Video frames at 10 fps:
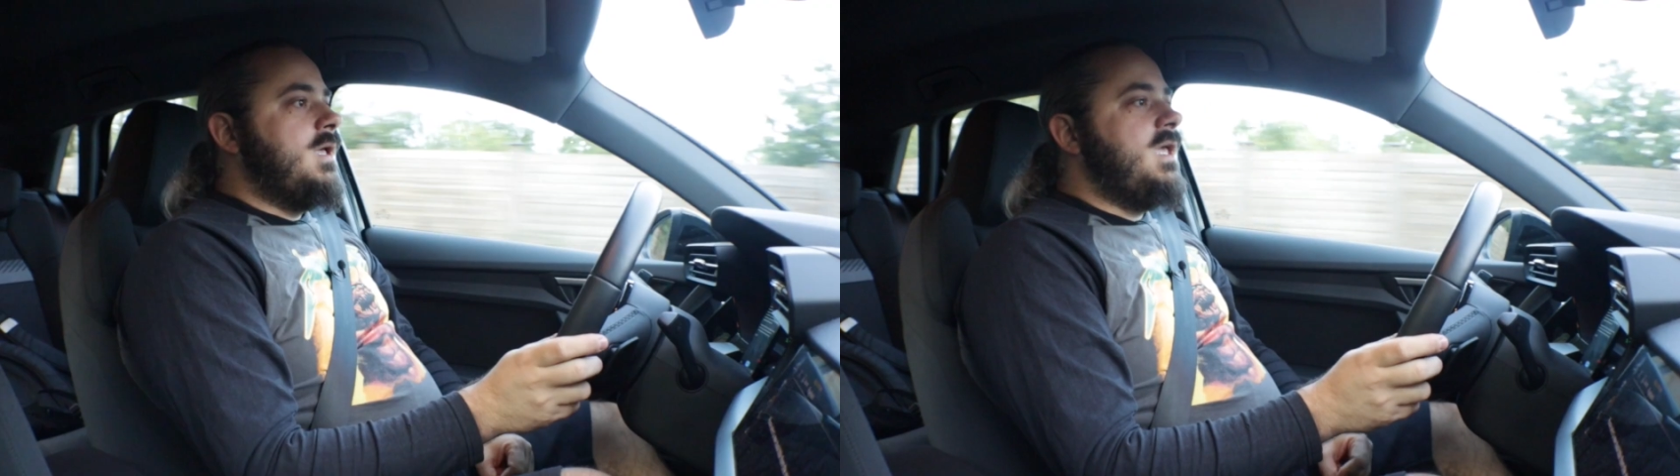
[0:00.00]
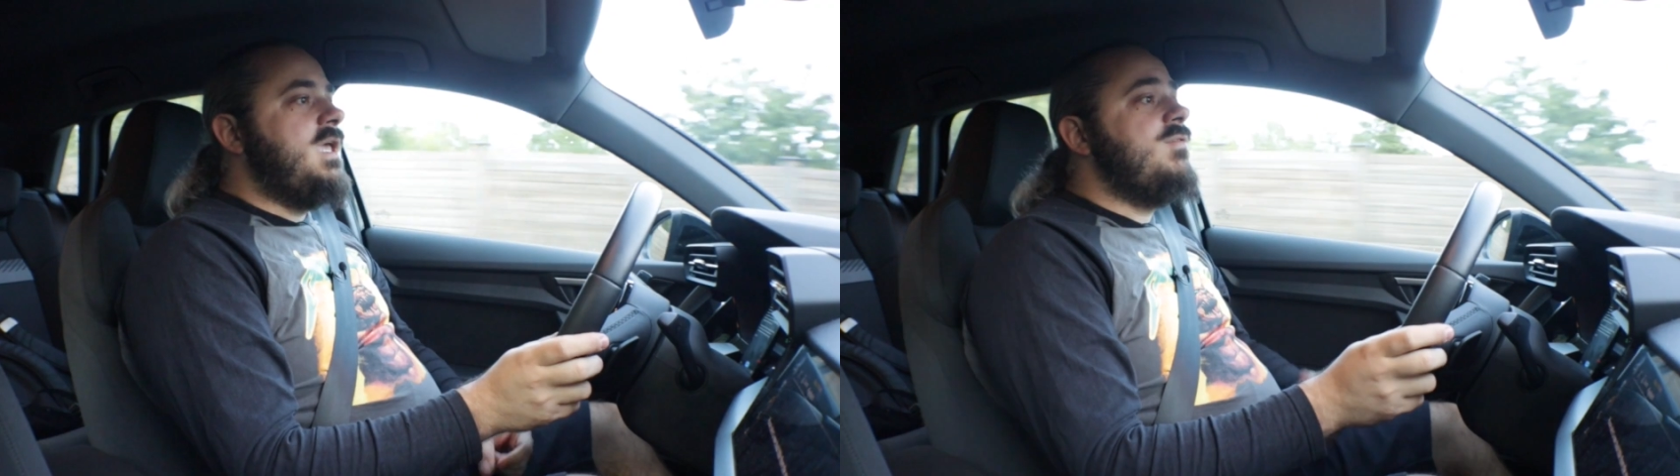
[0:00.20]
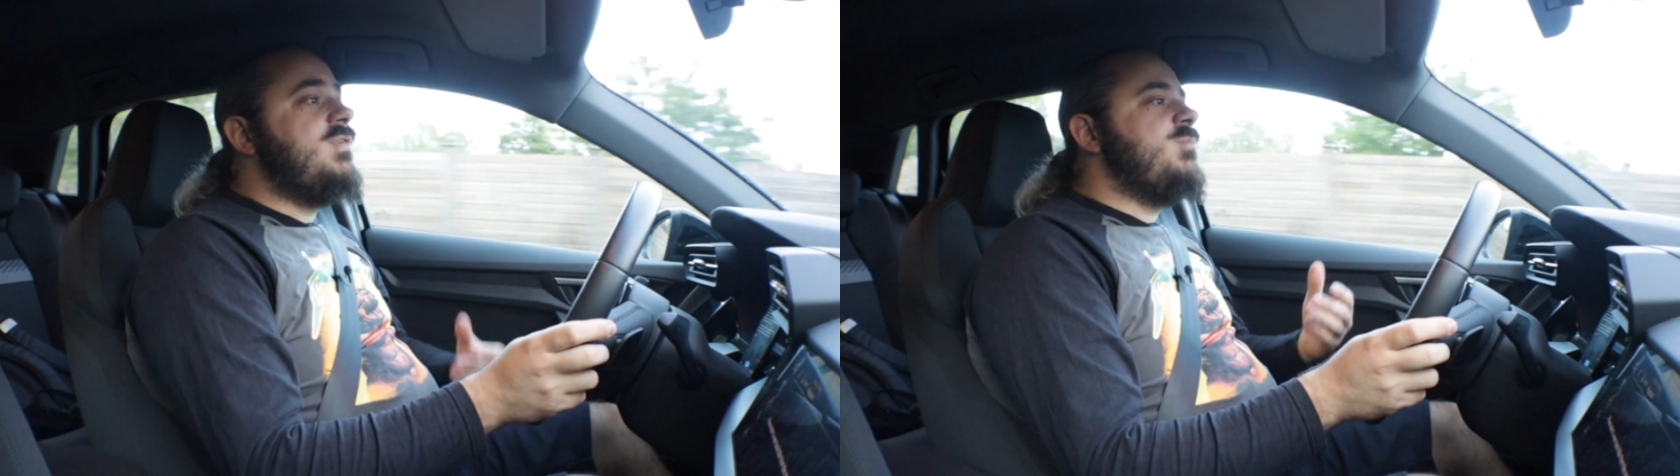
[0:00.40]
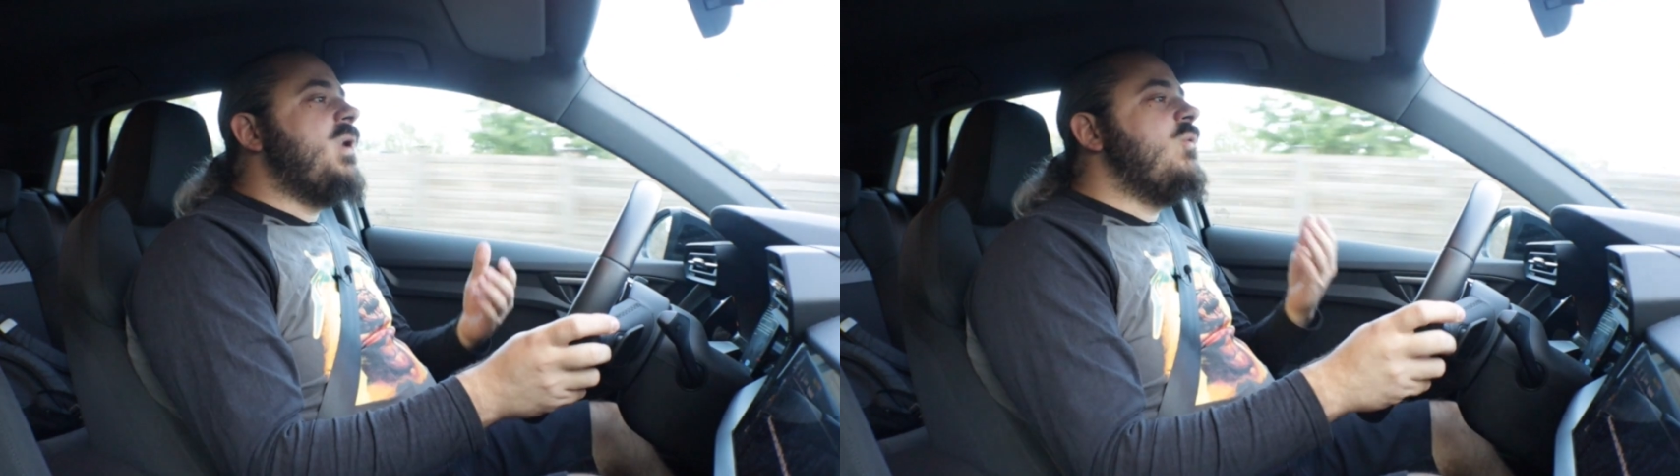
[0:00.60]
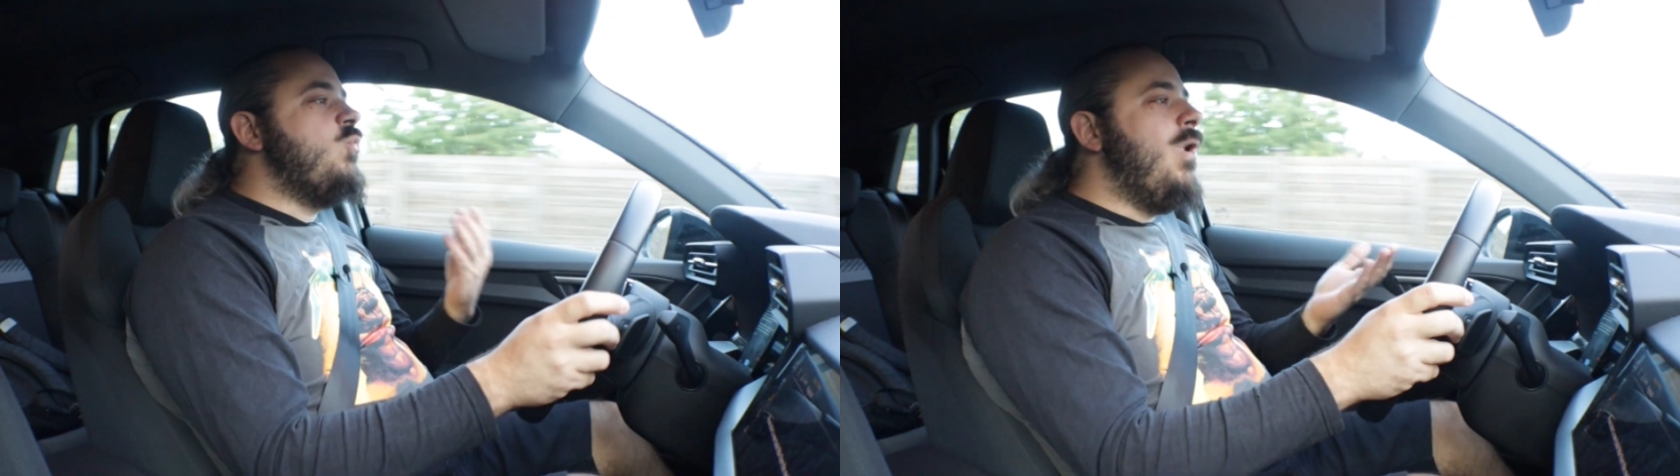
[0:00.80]
Even
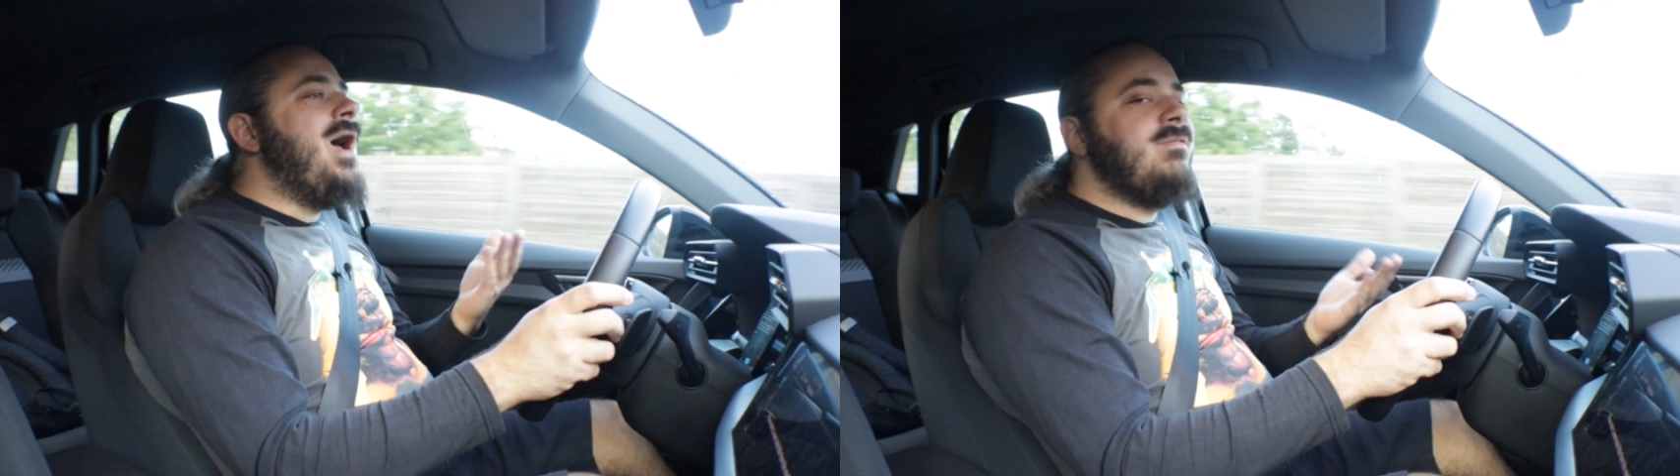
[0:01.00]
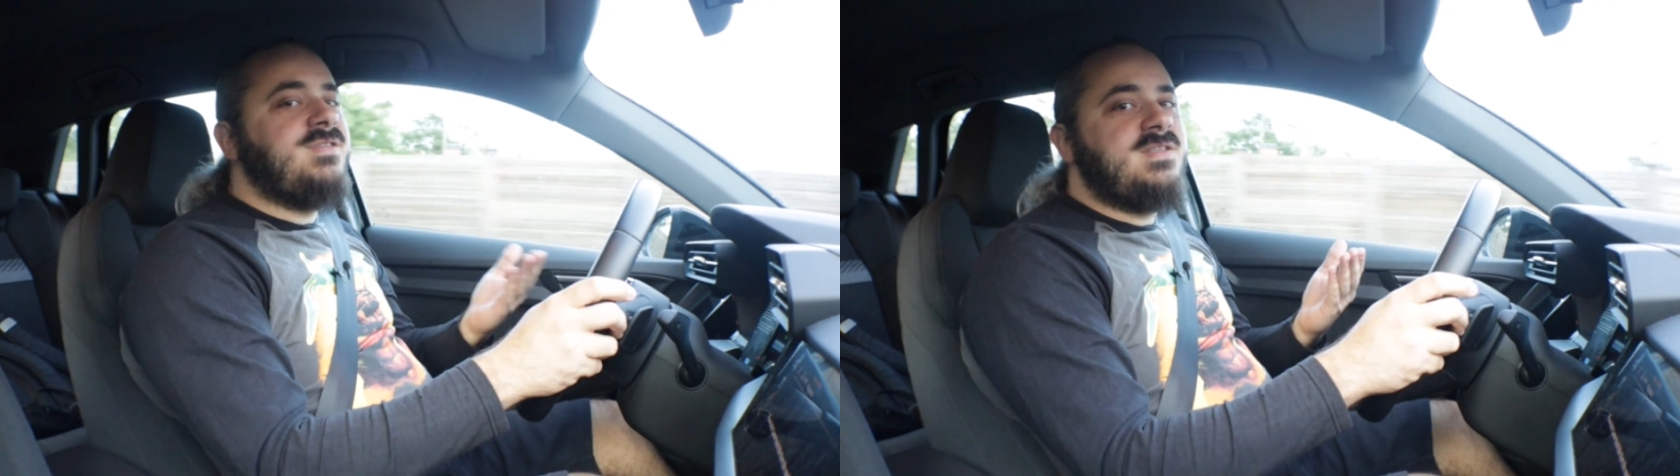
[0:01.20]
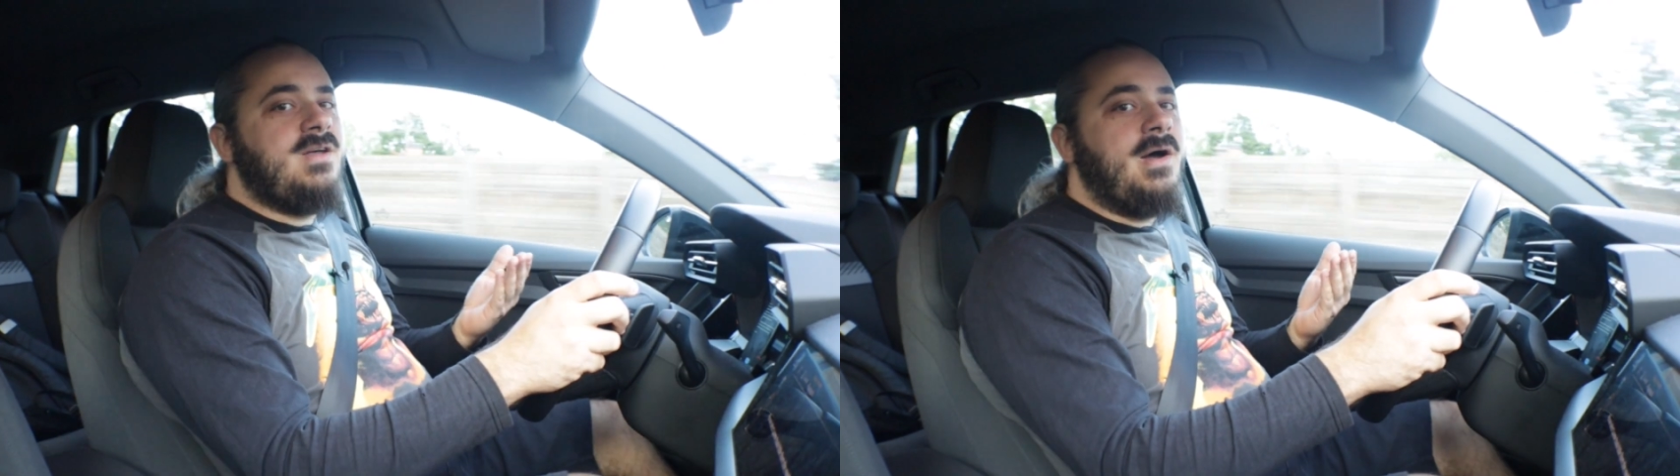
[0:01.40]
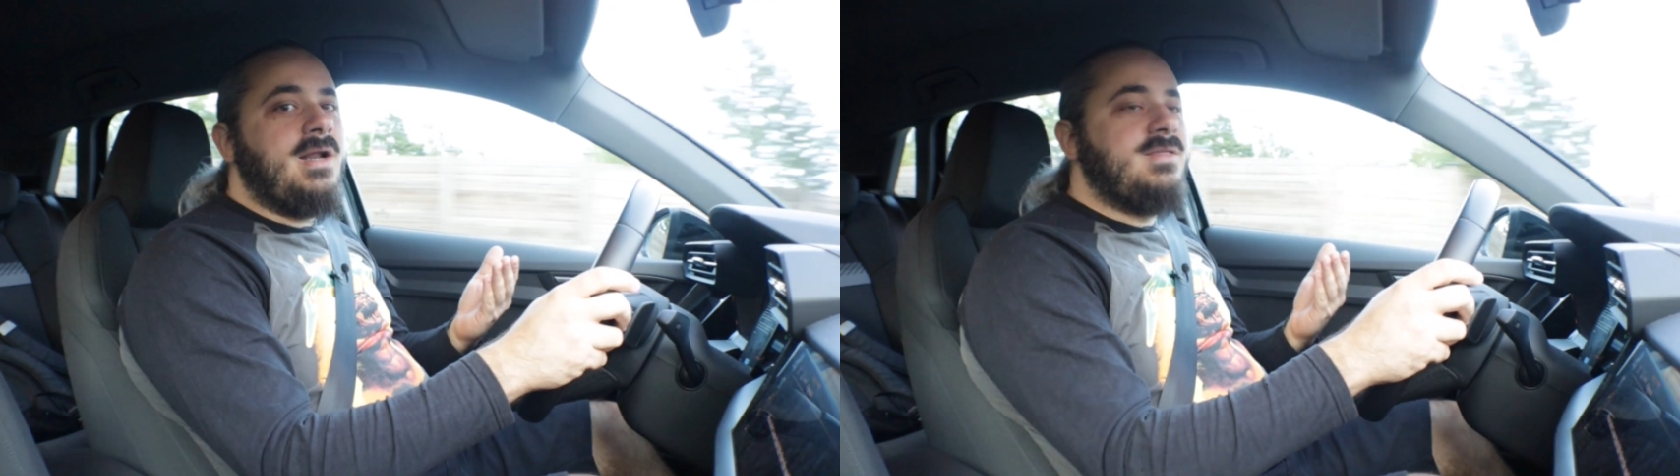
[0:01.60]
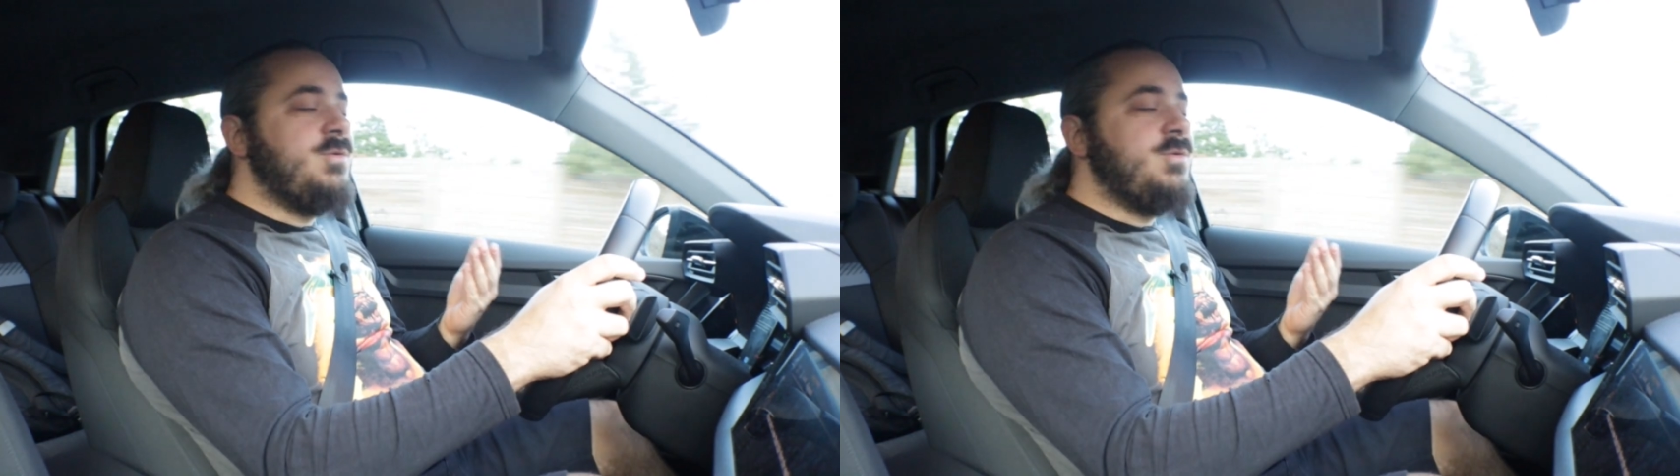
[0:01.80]
my wife started